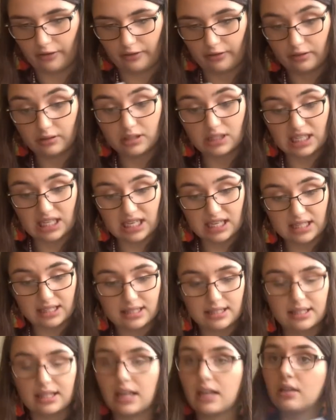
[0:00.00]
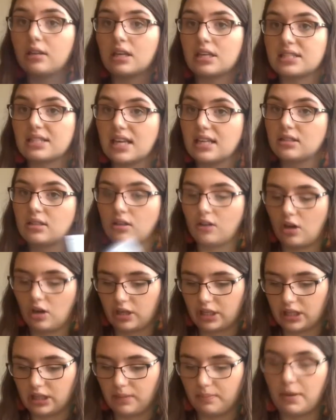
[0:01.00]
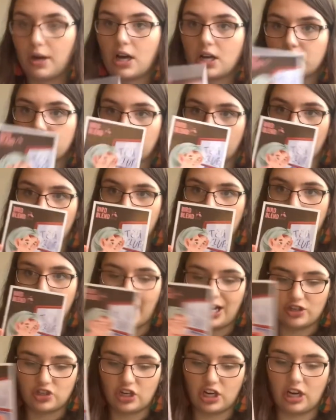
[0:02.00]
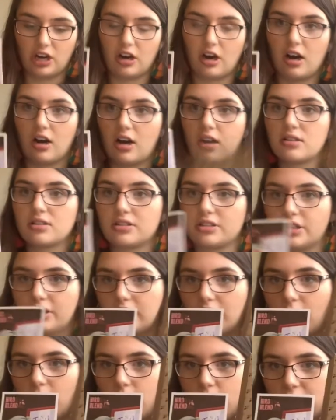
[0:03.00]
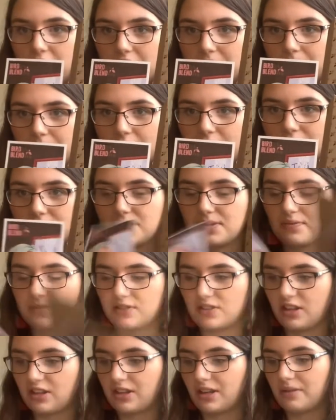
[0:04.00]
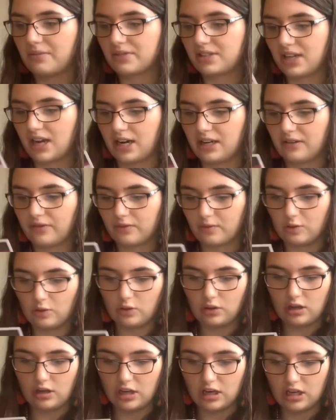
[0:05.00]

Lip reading: teas that they sent along in the box with the matching art to go with the box, which I thought was kind of cool.